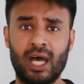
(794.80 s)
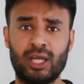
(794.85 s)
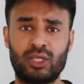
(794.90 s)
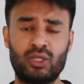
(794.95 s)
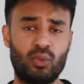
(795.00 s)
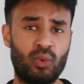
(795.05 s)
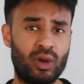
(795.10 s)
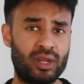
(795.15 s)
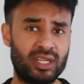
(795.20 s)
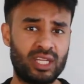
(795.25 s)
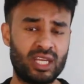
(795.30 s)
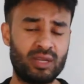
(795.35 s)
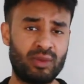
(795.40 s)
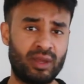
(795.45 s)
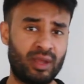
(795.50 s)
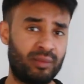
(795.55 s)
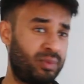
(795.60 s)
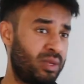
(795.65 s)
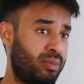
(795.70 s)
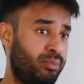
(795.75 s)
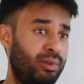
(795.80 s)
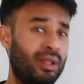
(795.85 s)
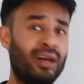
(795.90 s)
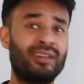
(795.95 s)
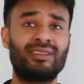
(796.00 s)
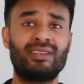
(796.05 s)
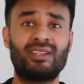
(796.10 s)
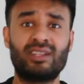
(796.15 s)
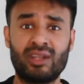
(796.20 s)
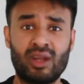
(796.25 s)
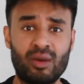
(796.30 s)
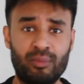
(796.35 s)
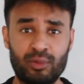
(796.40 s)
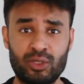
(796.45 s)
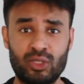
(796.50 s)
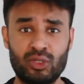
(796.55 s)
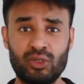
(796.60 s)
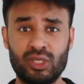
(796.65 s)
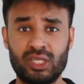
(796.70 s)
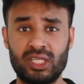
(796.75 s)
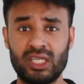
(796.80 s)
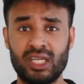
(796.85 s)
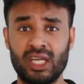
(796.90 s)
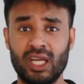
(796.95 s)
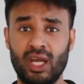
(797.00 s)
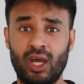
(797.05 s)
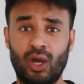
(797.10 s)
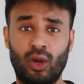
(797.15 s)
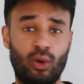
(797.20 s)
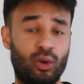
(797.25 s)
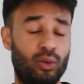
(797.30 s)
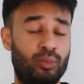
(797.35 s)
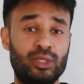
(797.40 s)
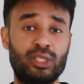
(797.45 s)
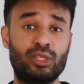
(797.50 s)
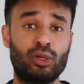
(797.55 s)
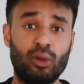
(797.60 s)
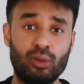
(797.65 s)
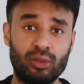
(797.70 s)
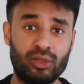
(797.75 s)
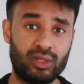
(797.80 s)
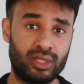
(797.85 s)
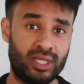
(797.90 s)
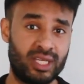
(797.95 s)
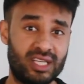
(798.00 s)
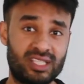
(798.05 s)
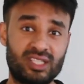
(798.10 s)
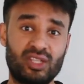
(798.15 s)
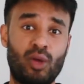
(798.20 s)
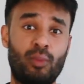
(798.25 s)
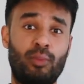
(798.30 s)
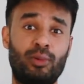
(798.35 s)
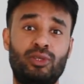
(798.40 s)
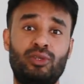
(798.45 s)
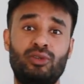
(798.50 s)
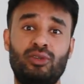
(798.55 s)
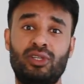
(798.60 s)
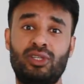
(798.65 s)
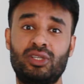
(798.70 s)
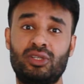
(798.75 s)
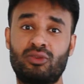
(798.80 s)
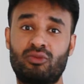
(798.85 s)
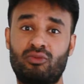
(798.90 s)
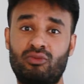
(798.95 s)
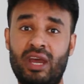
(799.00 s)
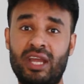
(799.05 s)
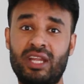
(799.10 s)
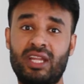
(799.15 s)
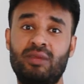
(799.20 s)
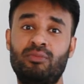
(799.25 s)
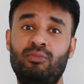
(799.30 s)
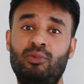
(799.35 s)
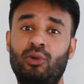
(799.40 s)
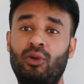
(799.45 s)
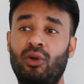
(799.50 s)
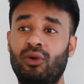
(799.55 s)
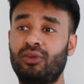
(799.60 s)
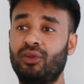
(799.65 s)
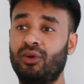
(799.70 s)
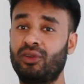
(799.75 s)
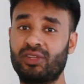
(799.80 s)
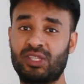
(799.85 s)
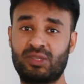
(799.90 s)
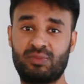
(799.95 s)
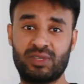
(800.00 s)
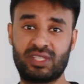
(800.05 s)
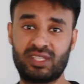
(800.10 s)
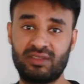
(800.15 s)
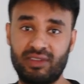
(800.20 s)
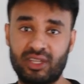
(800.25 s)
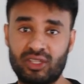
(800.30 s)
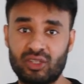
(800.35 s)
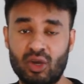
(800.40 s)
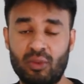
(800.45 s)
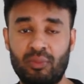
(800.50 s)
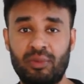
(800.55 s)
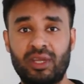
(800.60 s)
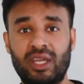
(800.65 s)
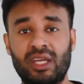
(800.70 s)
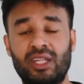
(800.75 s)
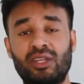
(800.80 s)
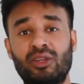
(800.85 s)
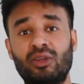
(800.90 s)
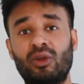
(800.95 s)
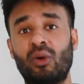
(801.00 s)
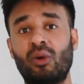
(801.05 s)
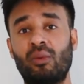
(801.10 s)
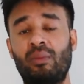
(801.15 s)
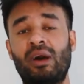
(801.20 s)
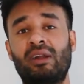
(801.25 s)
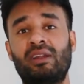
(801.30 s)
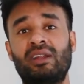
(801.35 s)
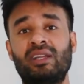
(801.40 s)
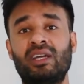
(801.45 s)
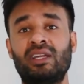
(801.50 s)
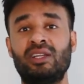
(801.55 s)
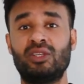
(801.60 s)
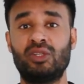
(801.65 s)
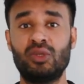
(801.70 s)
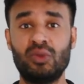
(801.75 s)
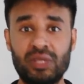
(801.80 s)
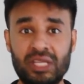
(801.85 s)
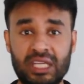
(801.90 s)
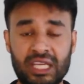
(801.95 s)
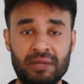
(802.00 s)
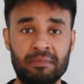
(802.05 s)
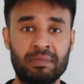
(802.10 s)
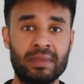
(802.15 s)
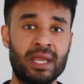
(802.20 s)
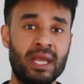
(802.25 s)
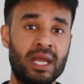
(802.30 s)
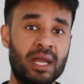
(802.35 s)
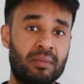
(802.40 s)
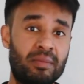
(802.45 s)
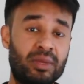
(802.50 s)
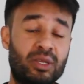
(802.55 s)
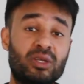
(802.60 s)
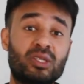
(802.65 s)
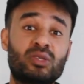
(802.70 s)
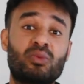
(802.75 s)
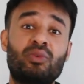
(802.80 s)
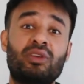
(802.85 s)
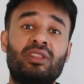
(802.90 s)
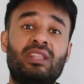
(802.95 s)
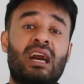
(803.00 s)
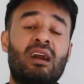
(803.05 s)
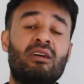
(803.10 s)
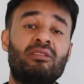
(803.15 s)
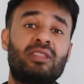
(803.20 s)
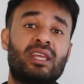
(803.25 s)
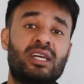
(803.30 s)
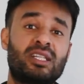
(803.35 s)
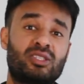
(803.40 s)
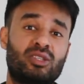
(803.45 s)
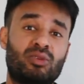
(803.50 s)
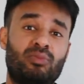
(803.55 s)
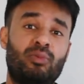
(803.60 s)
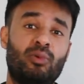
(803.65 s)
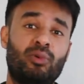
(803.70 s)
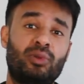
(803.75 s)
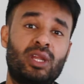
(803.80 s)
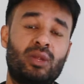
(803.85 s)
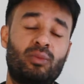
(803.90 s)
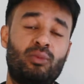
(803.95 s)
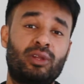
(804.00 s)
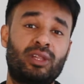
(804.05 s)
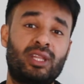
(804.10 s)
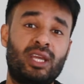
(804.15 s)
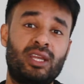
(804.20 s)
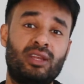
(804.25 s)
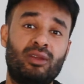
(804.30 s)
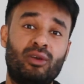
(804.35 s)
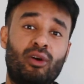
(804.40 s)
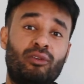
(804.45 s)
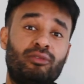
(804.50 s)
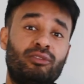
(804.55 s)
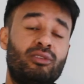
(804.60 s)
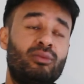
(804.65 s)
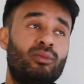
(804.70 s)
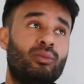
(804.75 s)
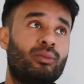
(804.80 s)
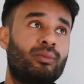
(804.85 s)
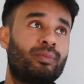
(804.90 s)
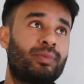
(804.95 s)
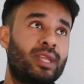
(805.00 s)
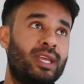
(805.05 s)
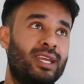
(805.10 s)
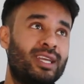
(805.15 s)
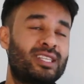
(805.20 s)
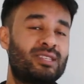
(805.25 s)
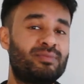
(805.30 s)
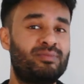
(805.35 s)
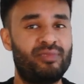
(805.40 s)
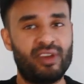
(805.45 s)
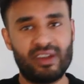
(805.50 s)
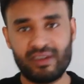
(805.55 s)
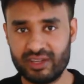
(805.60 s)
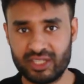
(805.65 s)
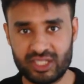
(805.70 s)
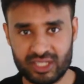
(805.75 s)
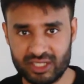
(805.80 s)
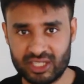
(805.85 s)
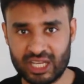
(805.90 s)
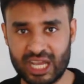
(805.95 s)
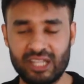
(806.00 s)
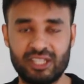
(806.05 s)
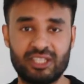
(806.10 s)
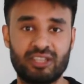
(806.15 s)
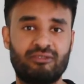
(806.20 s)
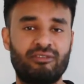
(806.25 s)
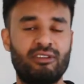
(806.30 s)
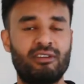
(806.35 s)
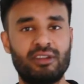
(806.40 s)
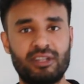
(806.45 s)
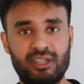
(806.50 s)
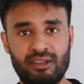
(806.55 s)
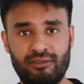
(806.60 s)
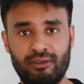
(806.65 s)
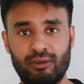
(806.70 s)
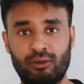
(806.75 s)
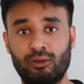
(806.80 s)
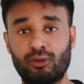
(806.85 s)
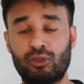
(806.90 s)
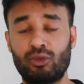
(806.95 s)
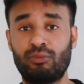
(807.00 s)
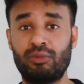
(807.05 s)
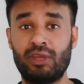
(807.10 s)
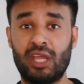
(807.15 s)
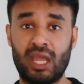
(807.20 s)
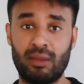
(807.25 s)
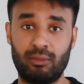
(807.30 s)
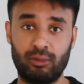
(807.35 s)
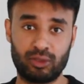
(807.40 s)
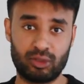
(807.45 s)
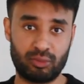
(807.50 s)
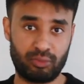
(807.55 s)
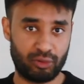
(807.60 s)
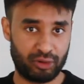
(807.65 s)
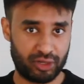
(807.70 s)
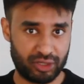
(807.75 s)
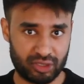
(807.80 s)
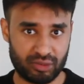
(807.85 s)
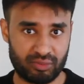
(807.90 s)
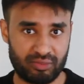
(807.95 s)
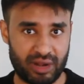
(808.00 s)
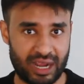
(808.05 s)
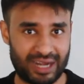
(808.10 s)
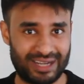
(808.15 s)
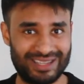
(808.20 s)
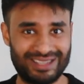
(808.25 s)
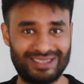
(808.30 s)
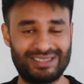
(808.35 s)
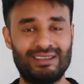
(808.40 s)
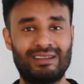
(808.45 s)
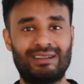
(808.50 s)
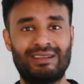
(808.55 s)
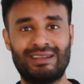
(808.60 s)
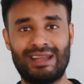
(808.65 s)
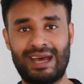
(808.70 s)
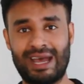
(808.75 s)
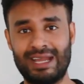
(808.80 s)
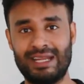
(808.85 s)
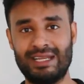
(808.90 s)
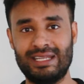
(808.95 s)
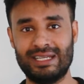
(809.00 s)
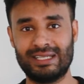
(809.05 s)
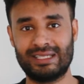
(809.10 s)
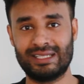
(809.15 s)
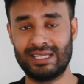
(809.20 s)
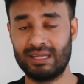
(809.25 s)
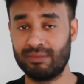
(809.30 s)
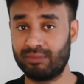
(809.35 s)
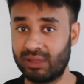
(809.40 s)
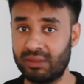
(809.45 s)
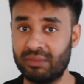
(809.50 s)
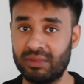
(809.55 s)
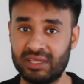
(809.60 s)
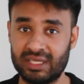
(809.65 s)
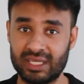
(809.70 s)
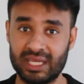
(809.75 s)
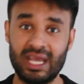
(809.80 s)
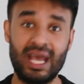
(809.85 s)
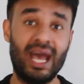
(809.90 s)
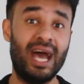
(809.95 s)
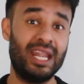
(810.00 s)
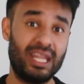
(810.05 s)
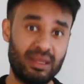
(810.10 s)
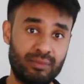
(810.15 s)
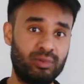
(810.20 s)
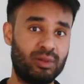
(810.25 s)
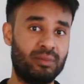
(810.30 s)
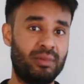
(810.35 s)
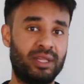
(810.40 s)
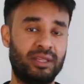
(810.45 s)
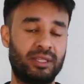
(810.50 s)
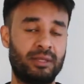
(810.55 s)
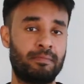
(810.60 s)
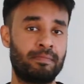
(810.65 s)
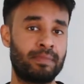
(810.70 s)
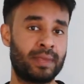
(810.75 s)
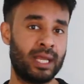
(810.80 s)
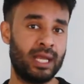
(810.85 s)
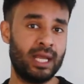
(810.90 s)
to one day be planted an opportunity, or be told, and here's an opportunity to write a book on a specific topic, and you go about and doing it. Because without that support network, it's very challenging, very difficult to be able to put into practice certain ideas and implement them.